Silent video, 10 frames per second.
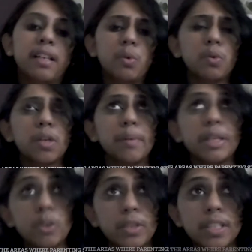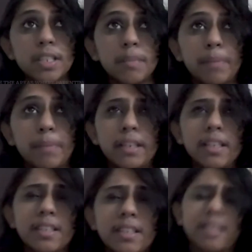Now, coming to discipline,
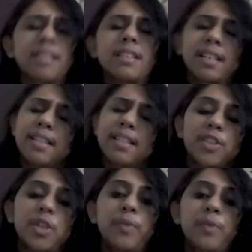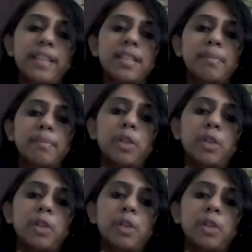it's actually very simple.